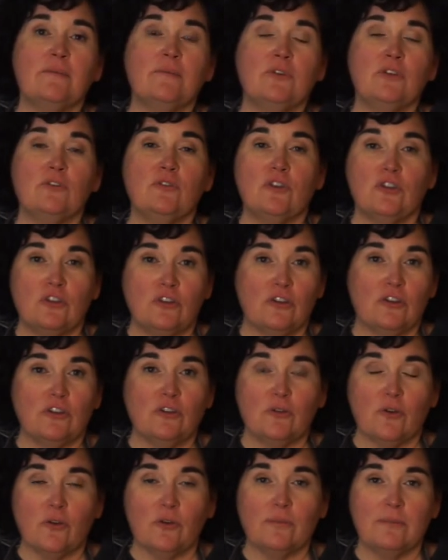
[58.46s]
you can cook
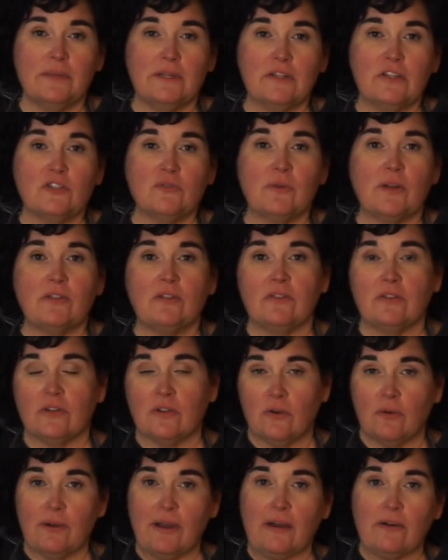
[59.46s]
your own meals rather than
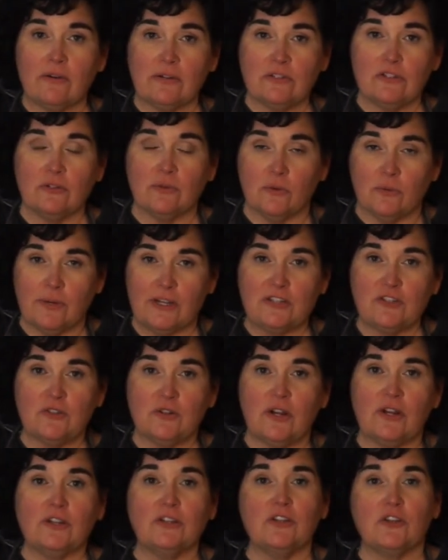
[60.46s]
go out to a
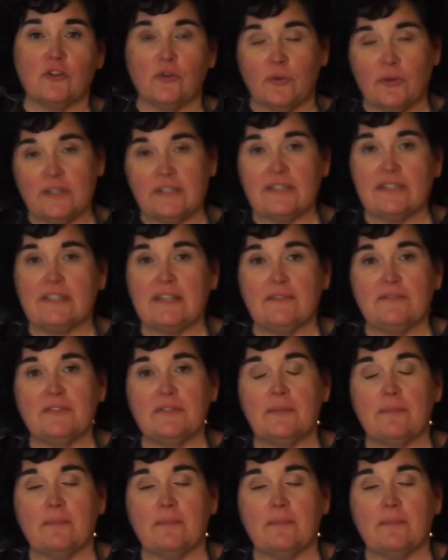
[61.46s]
restaurant, you're going to save some